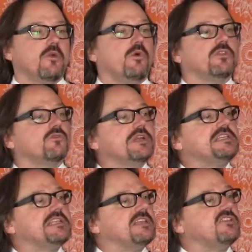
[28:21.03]
Well, the
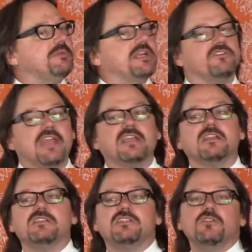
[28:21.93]
reason is because they can
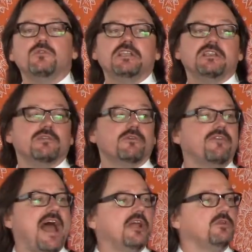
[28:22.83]
continually deliver
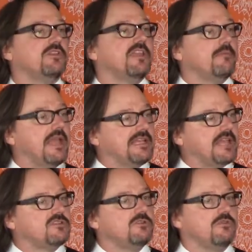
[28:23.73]
value to them and
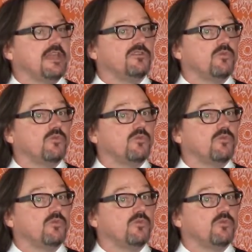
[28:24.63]
get two things.